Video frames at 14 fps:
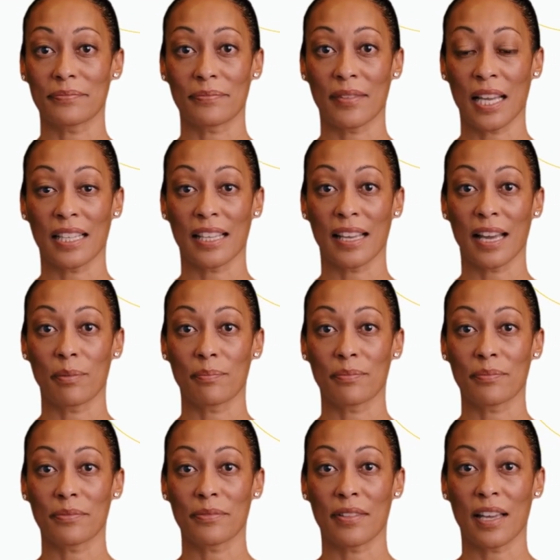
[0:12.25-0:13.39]
Buckle up,
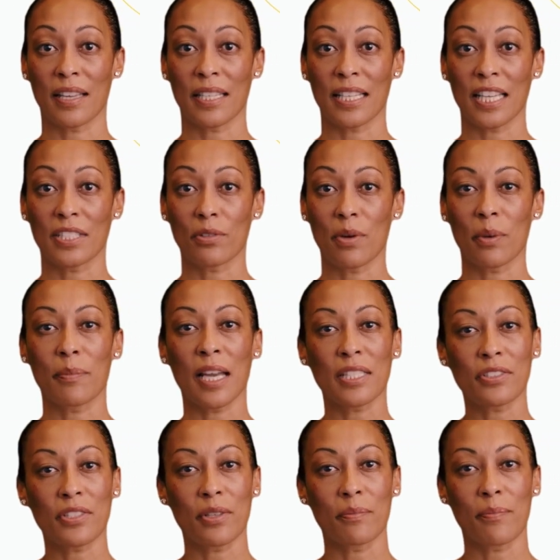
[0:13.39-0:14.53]
because we're about
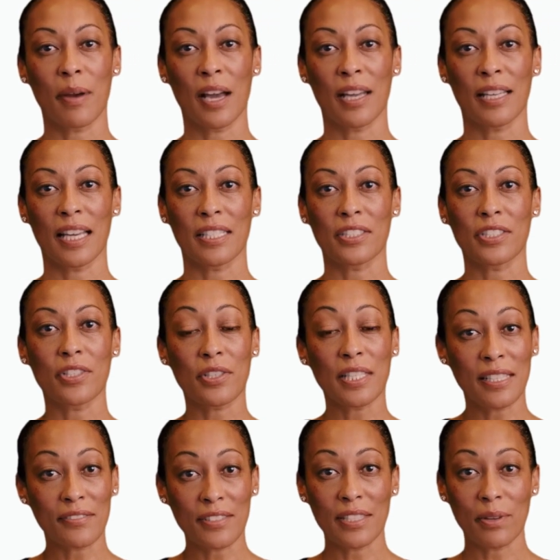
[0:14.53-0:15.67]
to embark on a
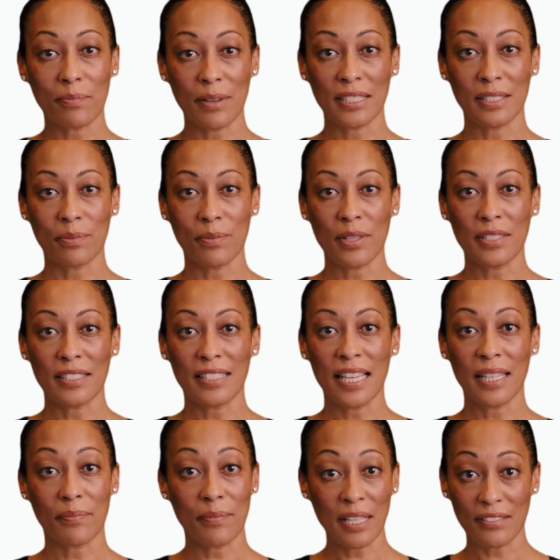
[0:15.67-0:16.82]
journey through the principles
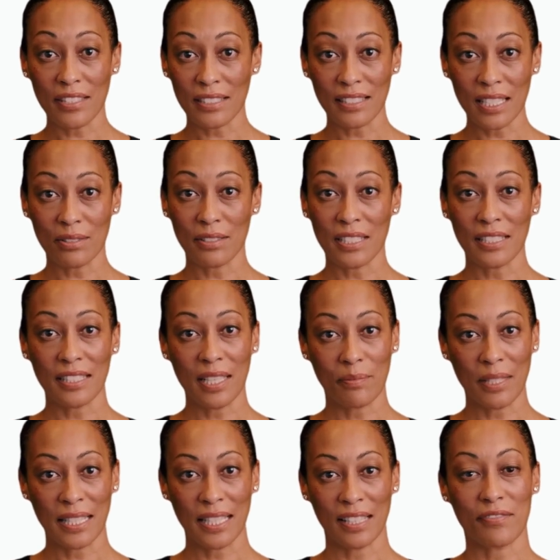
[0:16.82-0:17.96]
and methods of
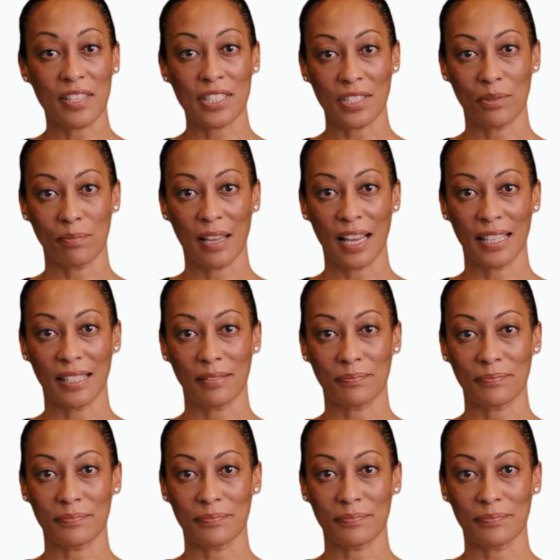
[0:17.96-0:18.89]
systemic intervention planning.